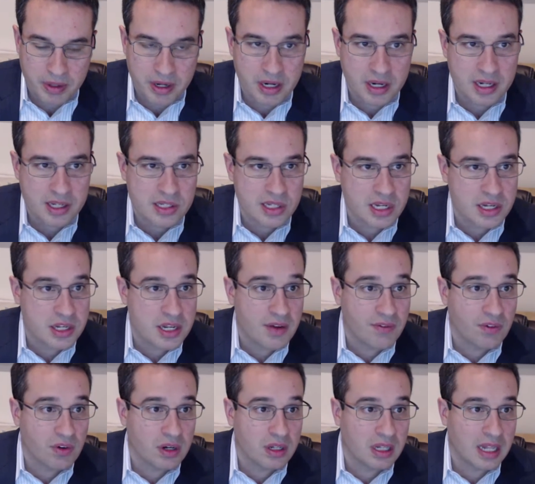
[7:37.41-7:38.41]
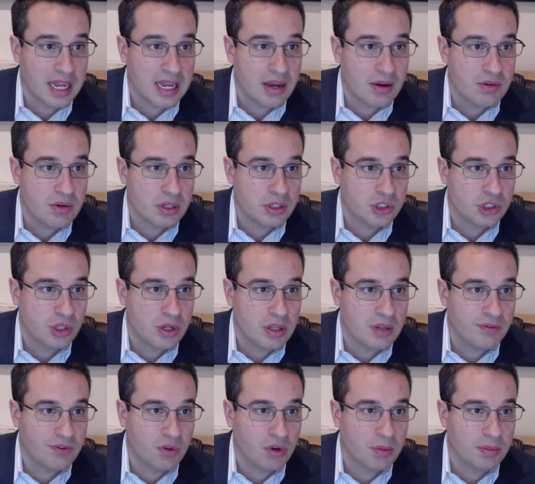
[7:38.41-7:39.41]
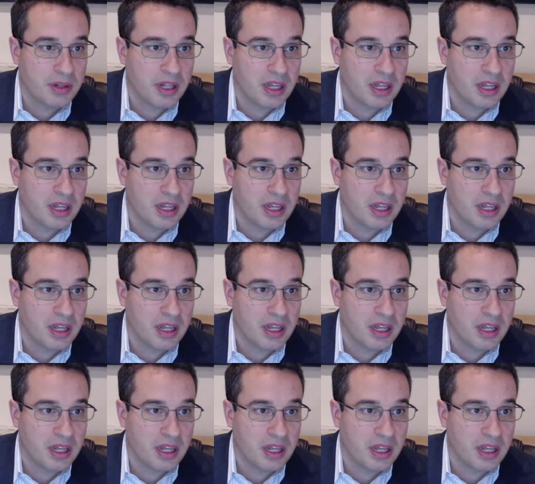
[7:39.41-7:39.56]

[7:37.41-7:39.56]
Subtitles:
but it is a different layout. I'll show you the floor